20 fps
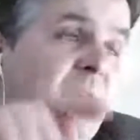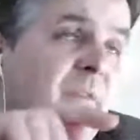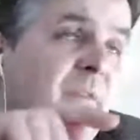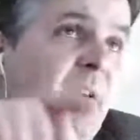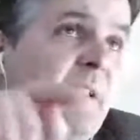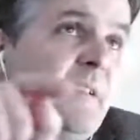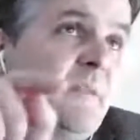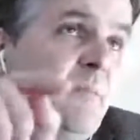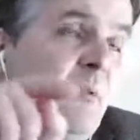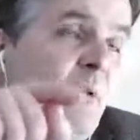
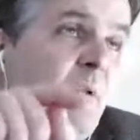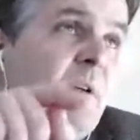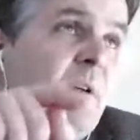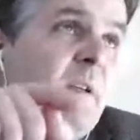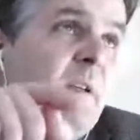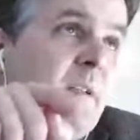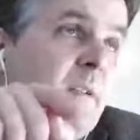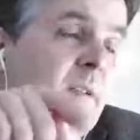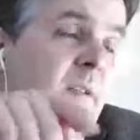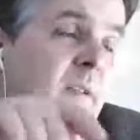Facebook,
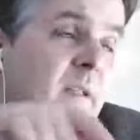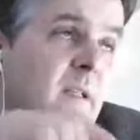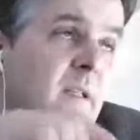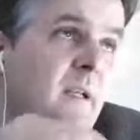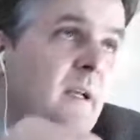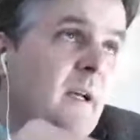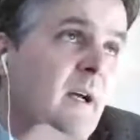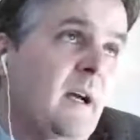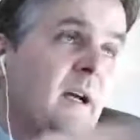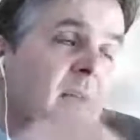
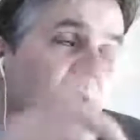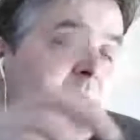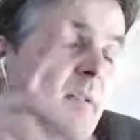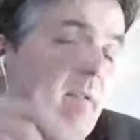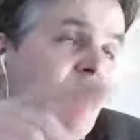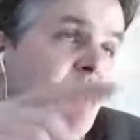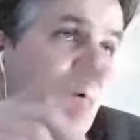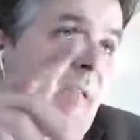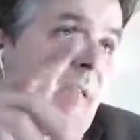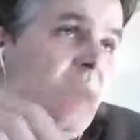
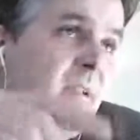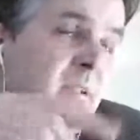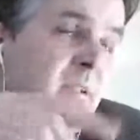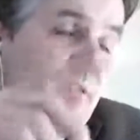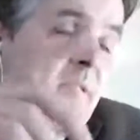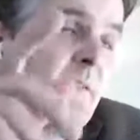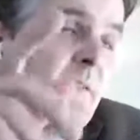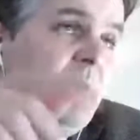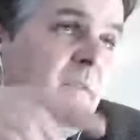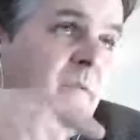and the
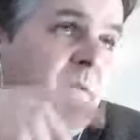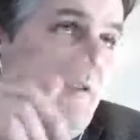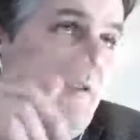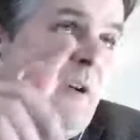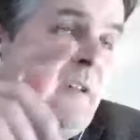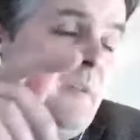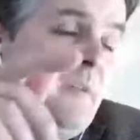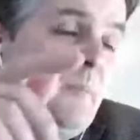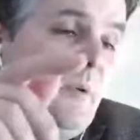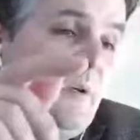rest
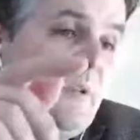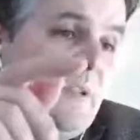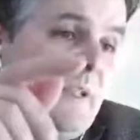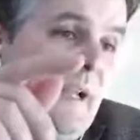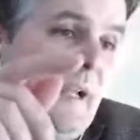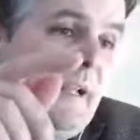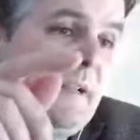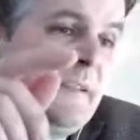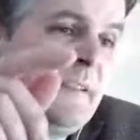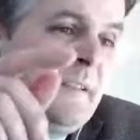
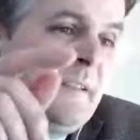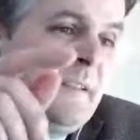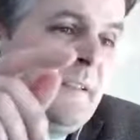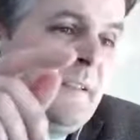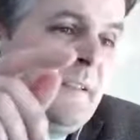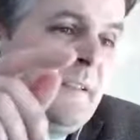40%.